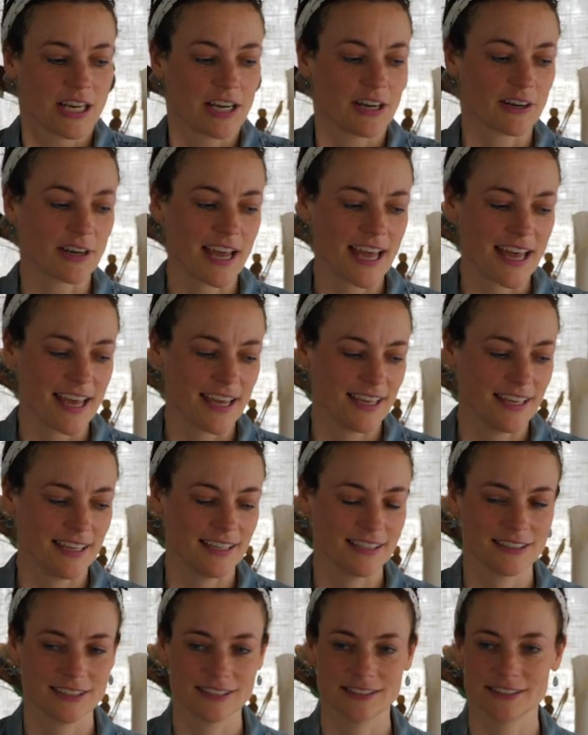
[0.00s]
Okay,
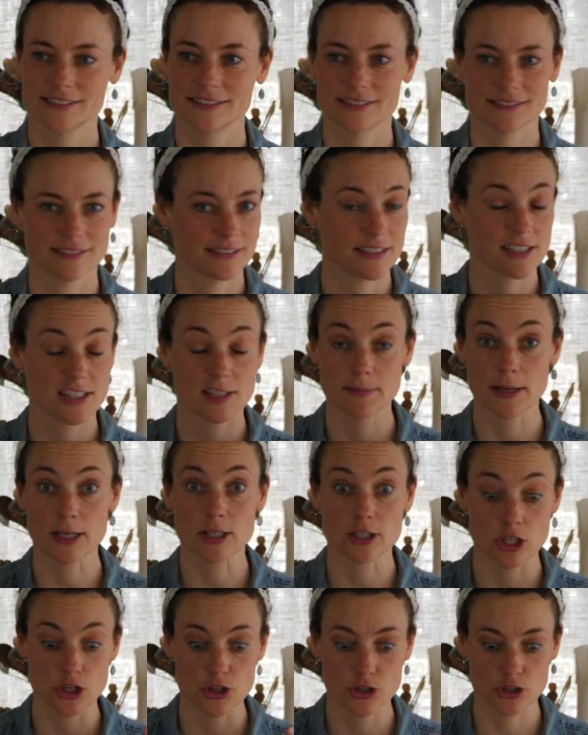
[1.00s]

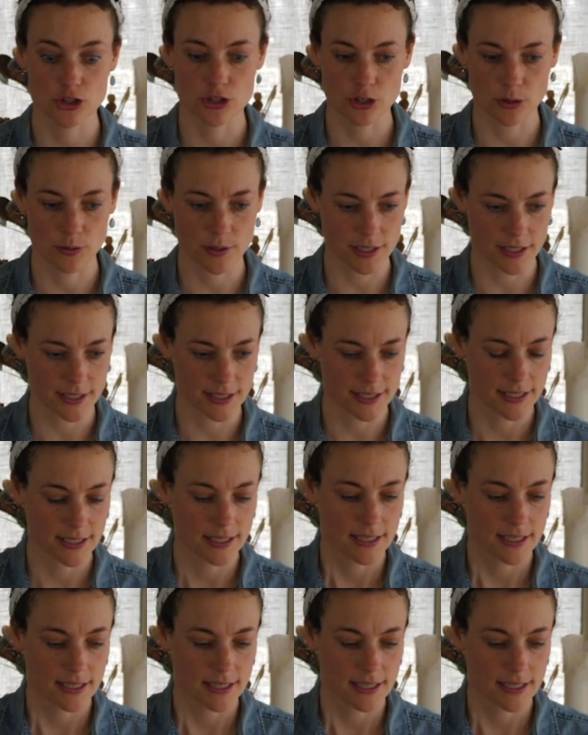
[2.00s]
smells so good.